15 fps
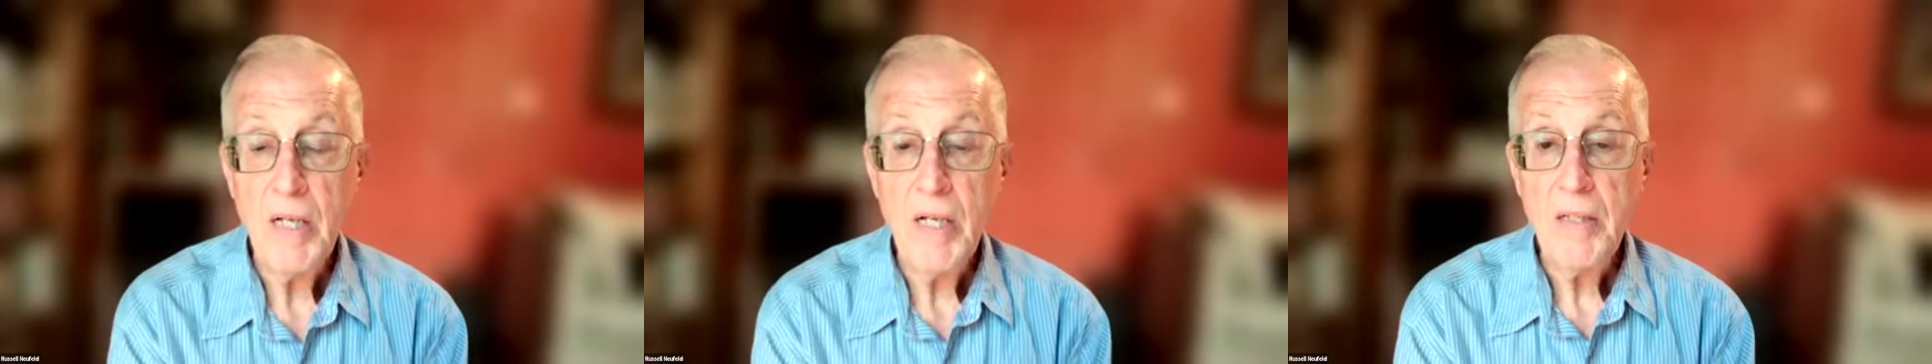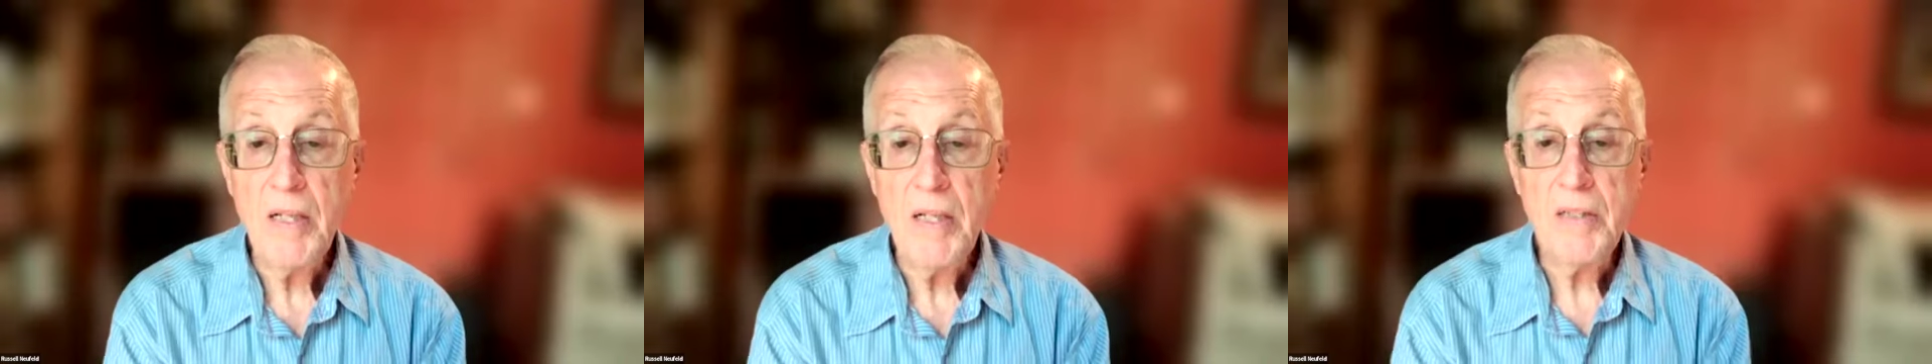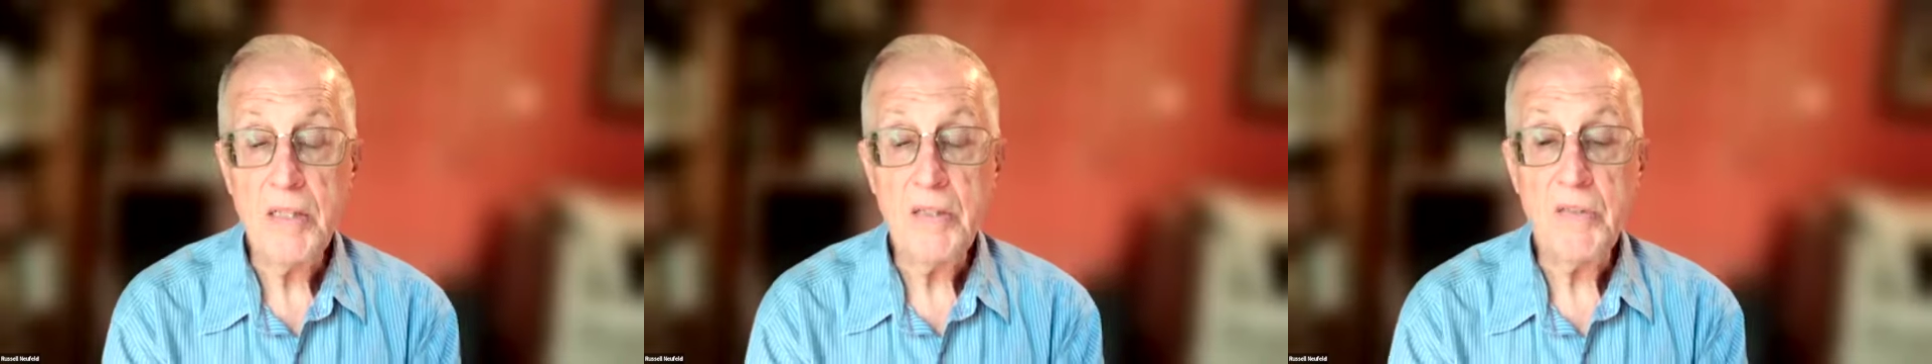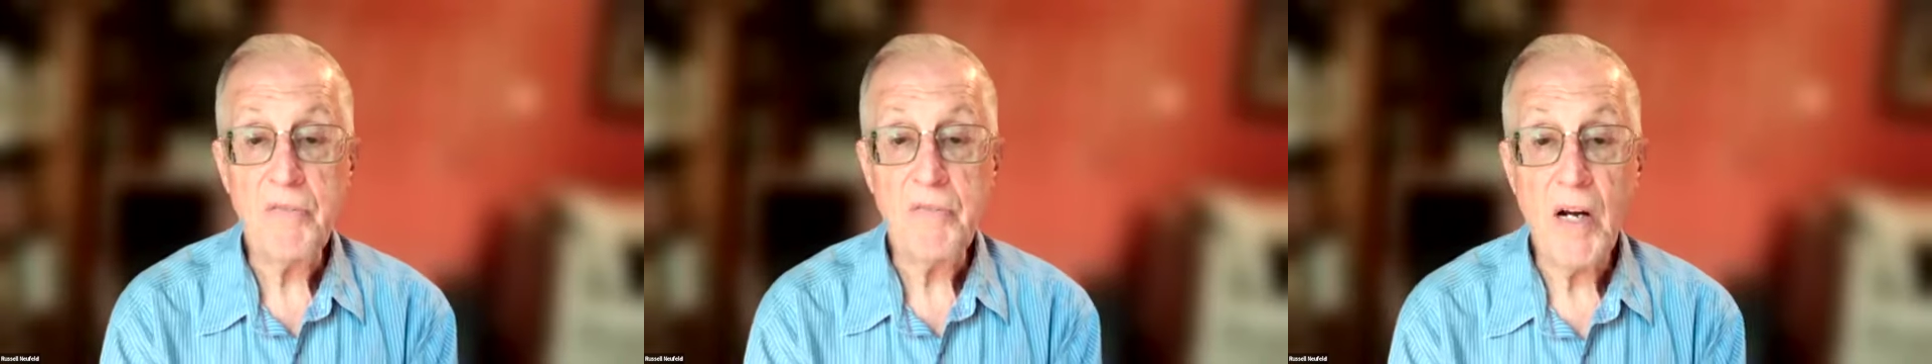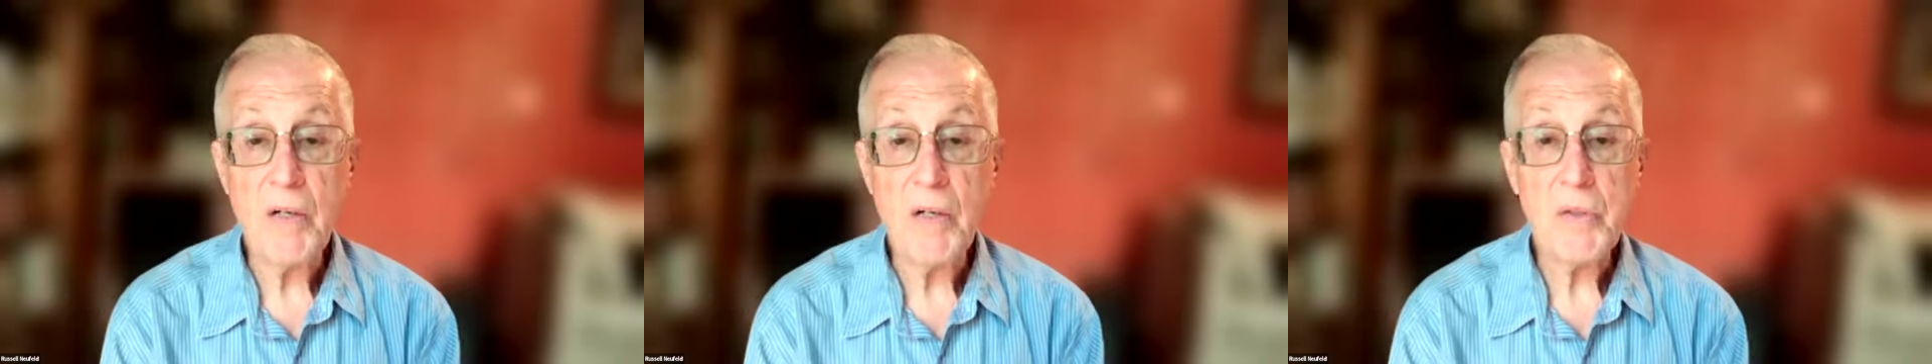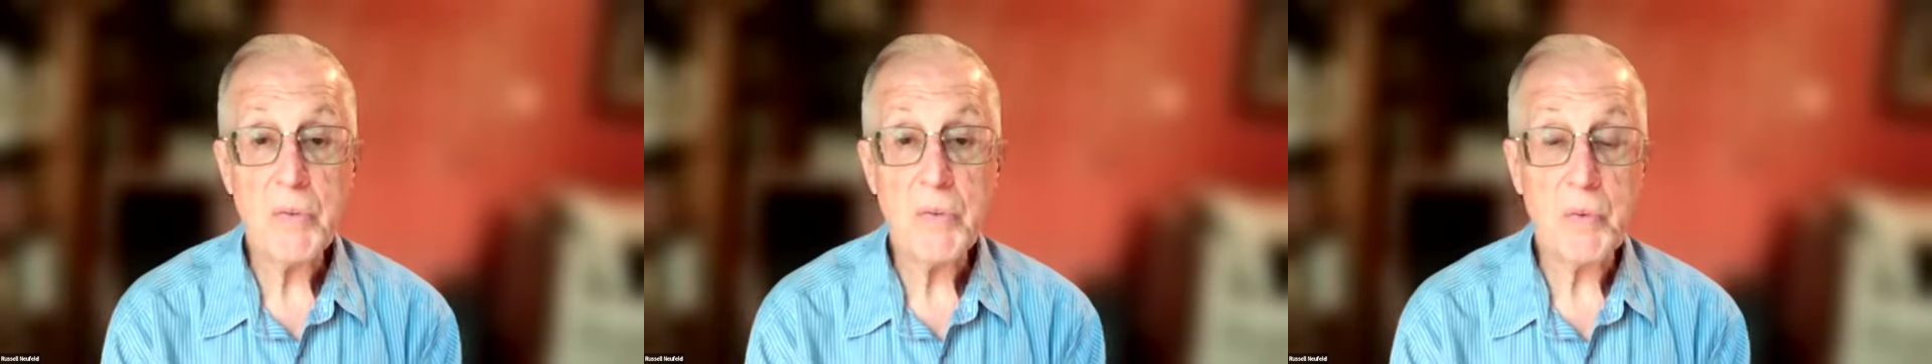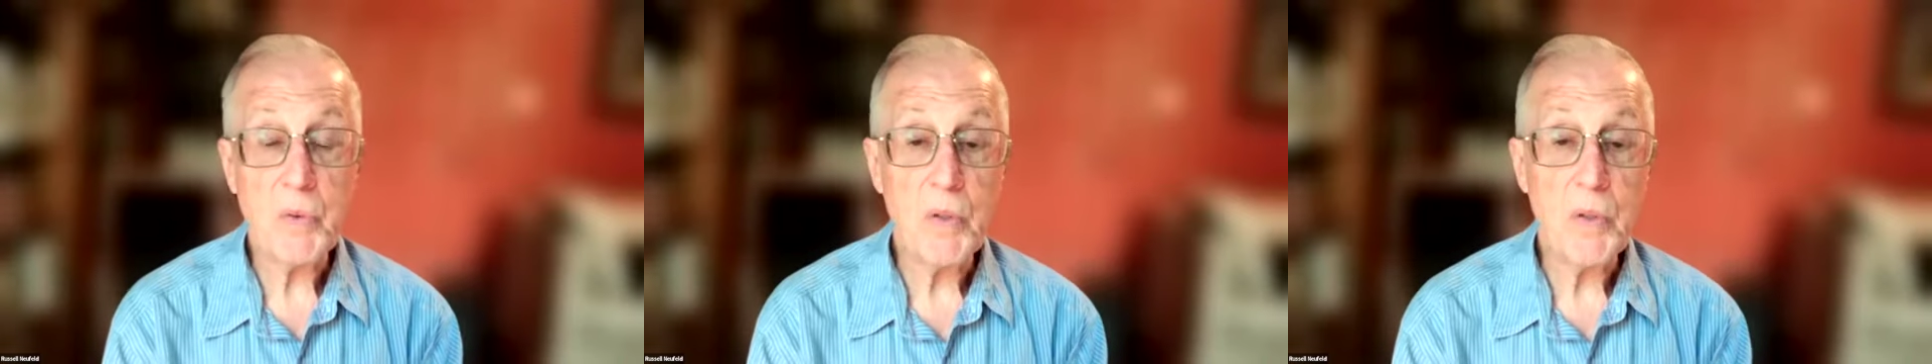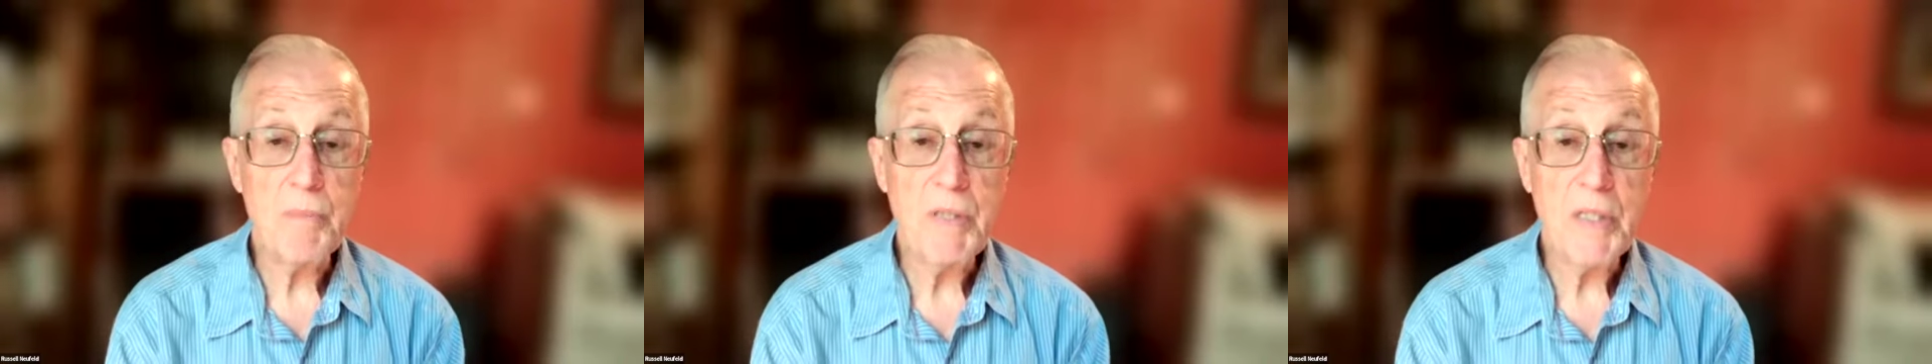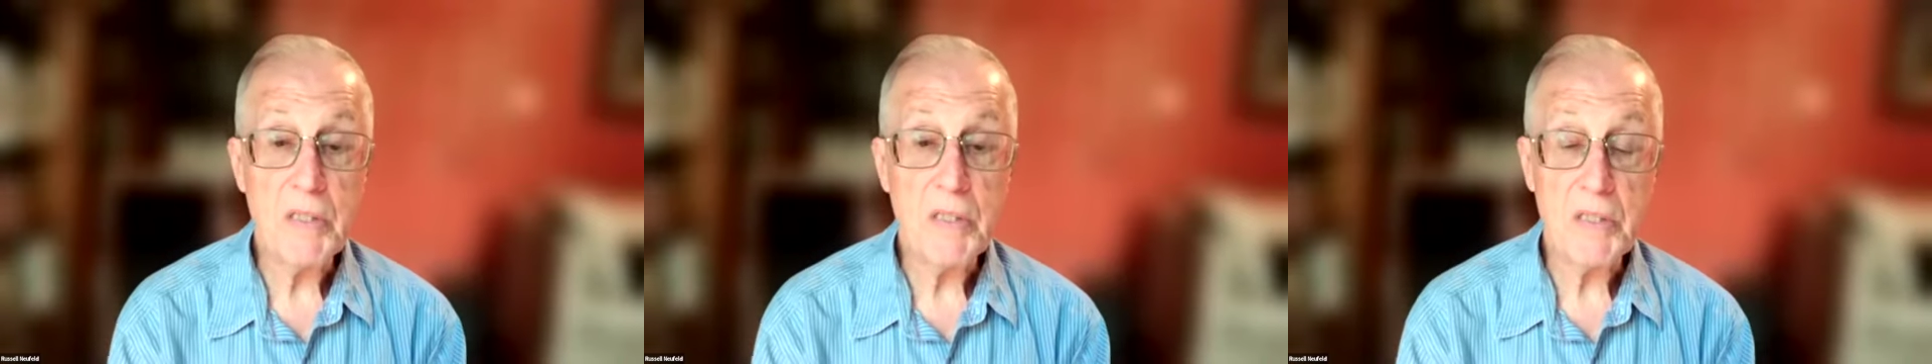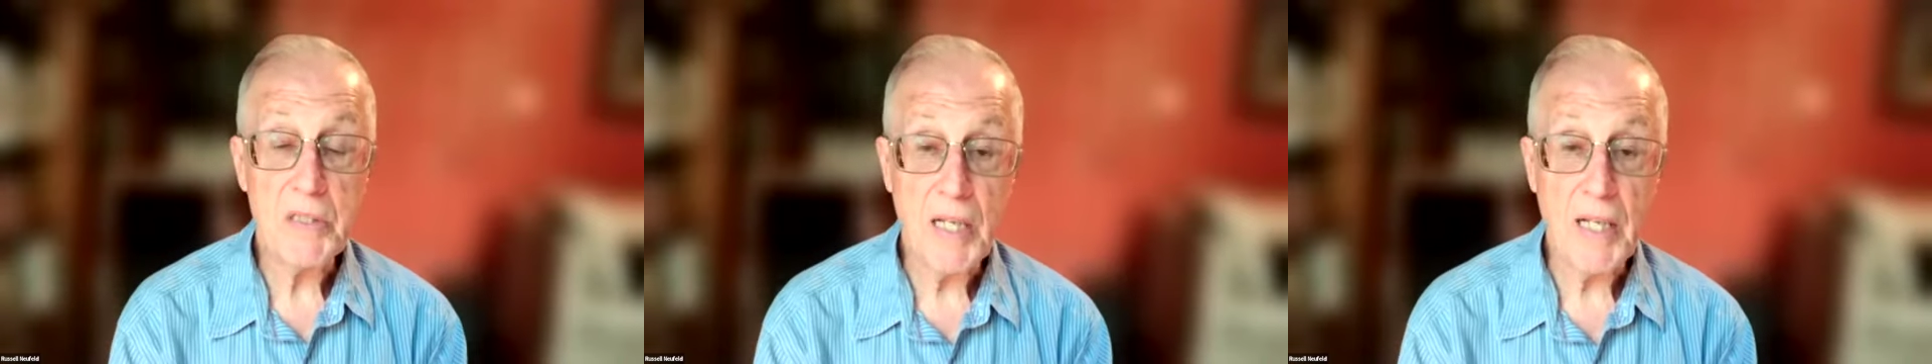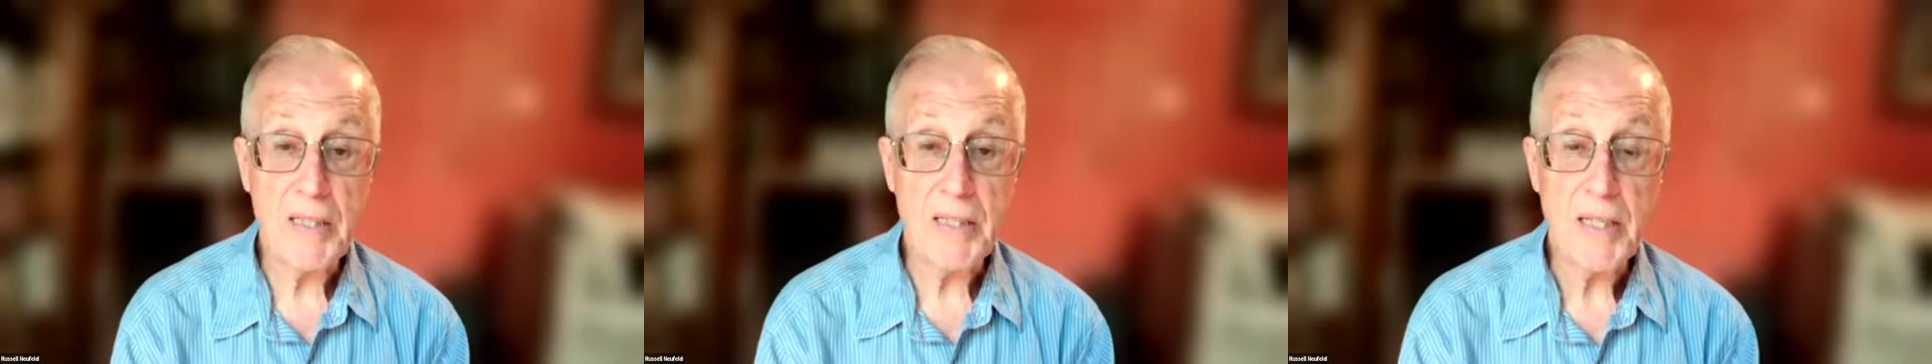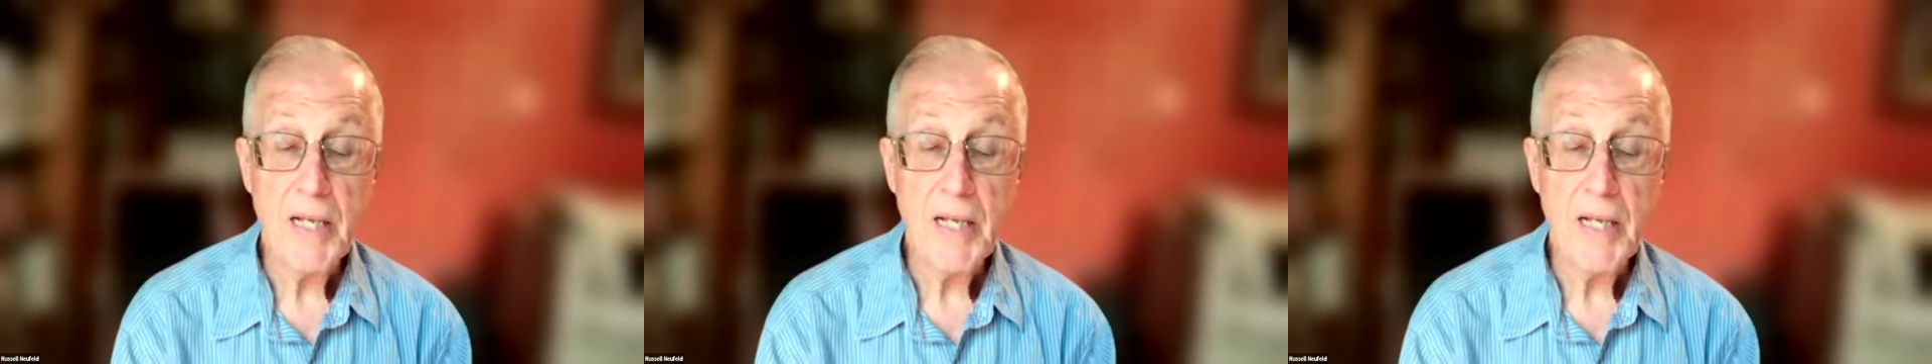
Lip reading: that these fires were all being set